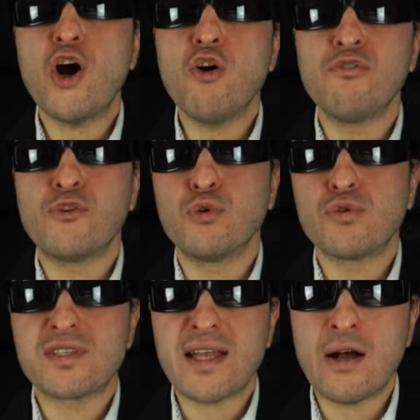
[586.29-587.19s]
overall
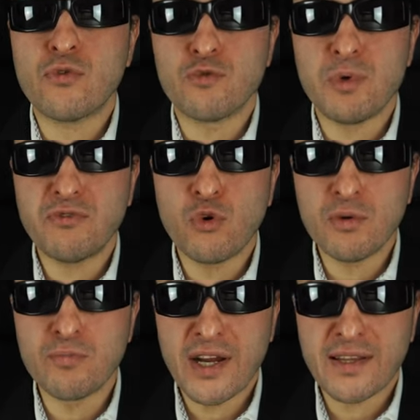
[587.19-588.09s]
sound before we
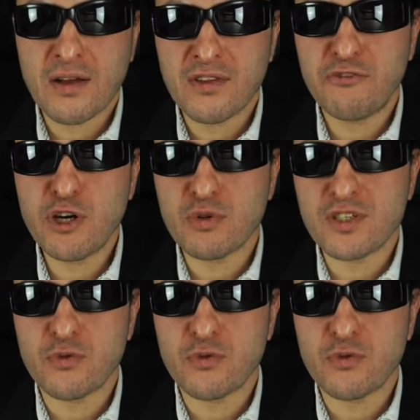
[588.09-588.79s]
break down the frequency